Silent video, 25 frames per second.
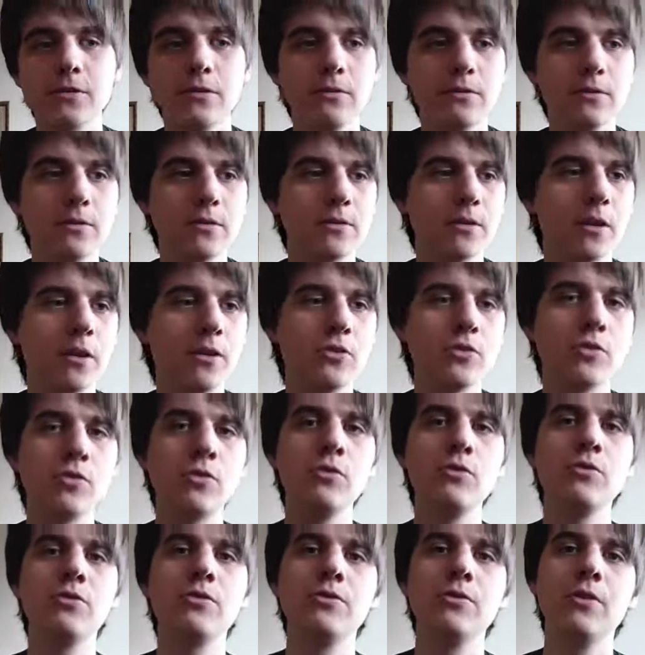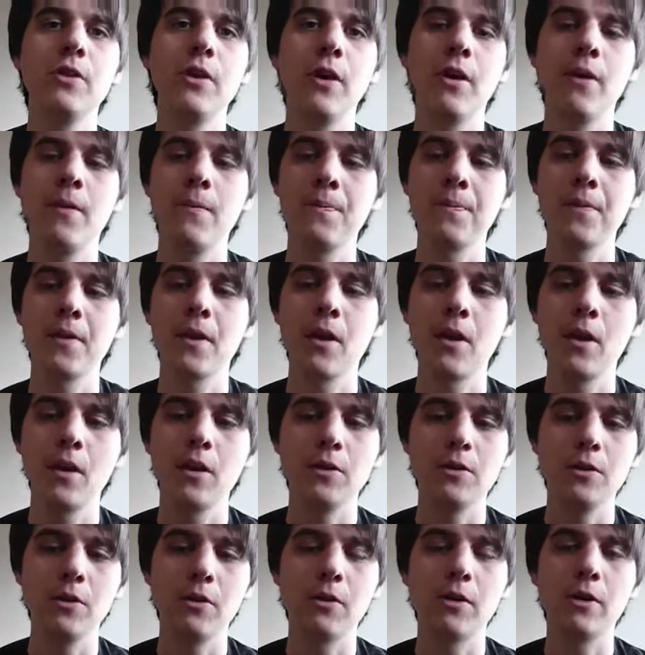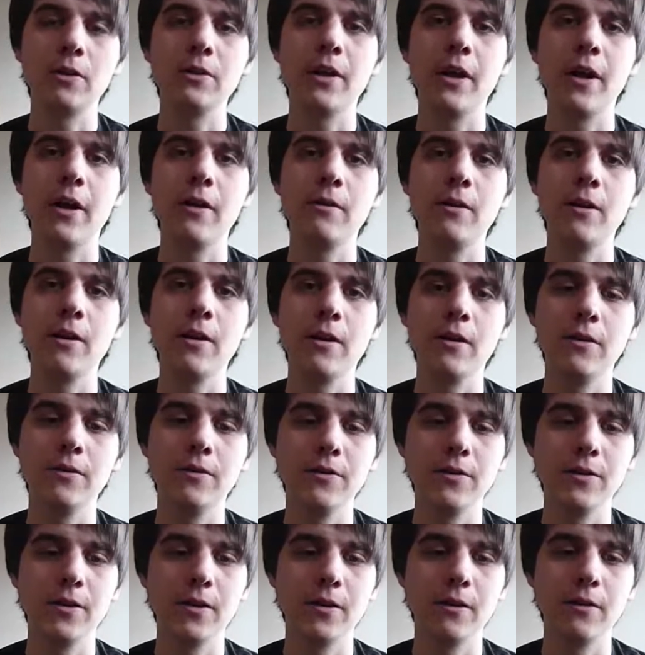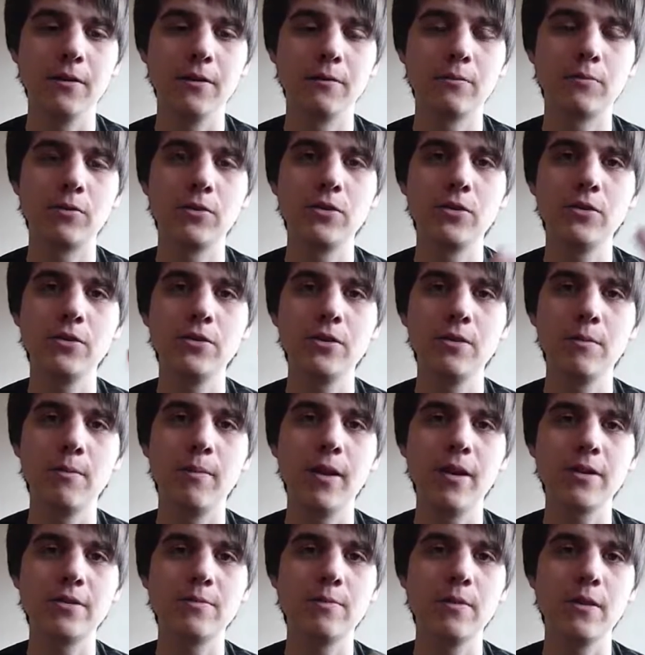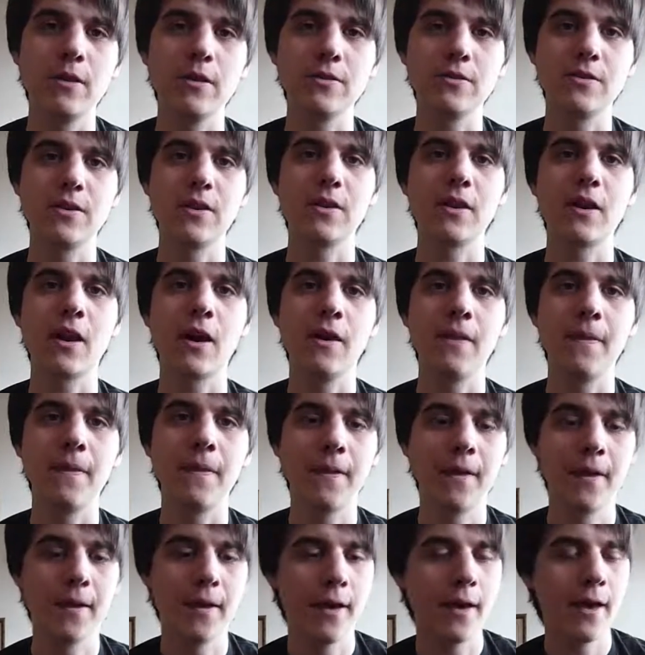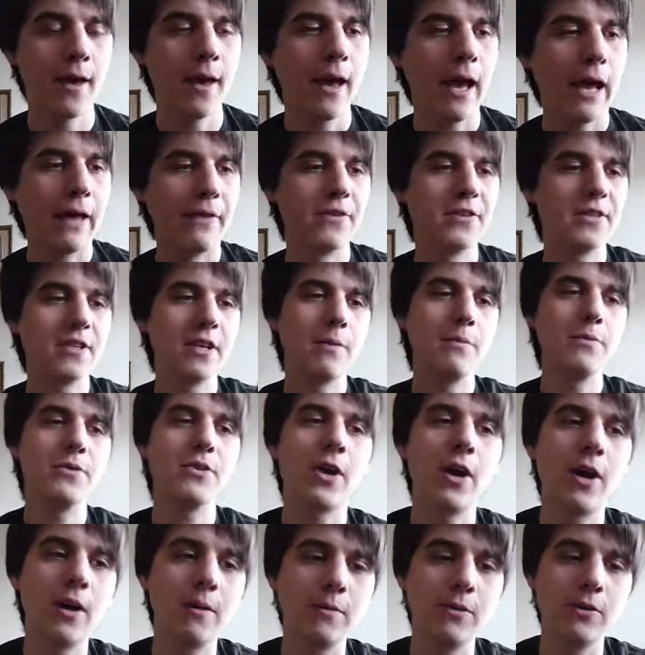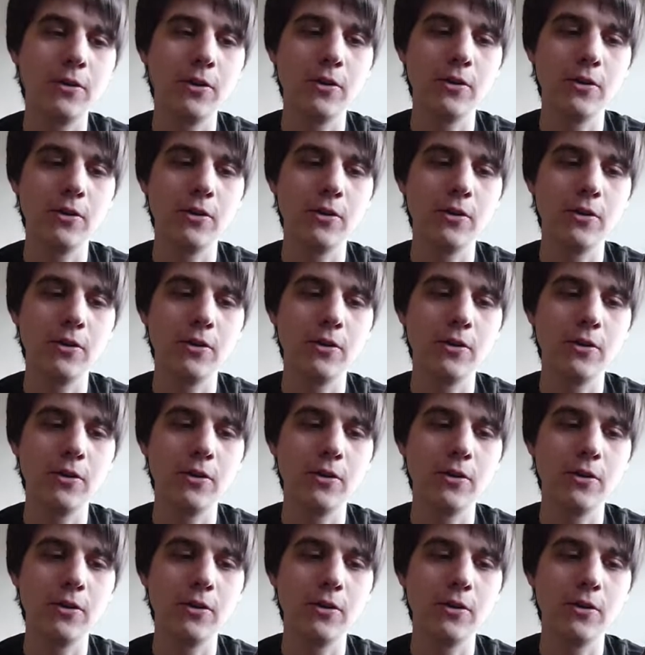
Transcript: to stay true to the local area and produce the best beers they can. At the same time,